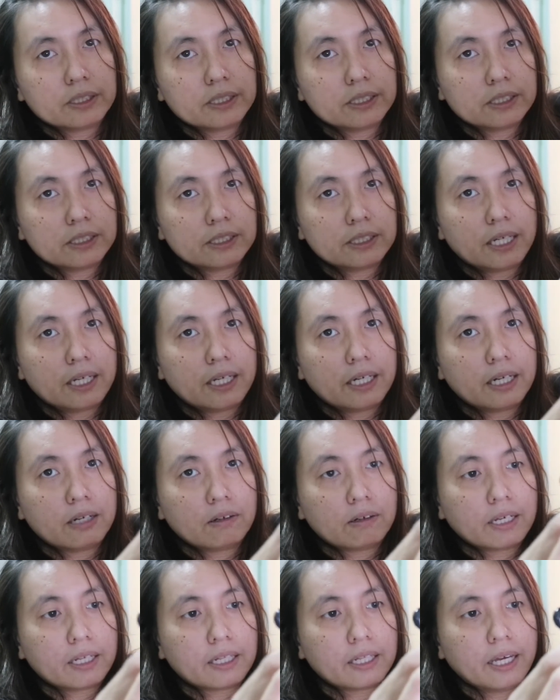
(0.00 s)
just take it out
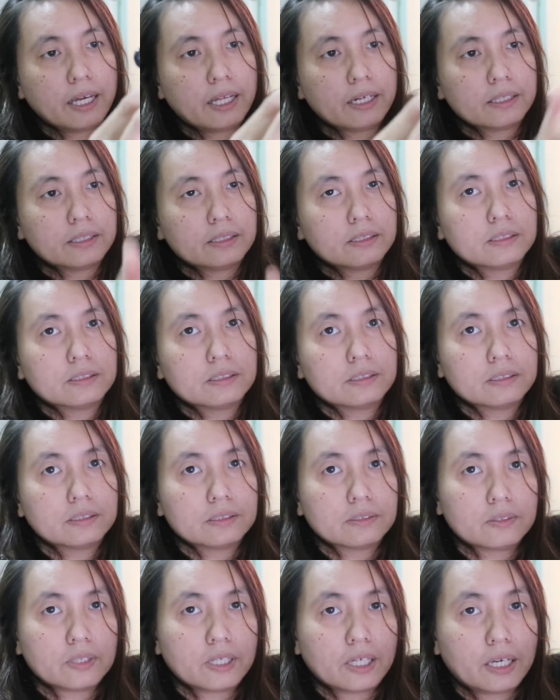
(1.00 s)
like that
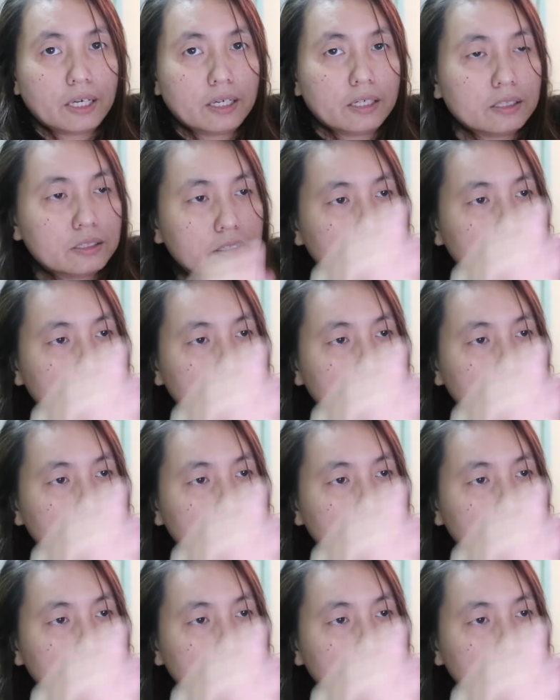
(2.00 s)
okay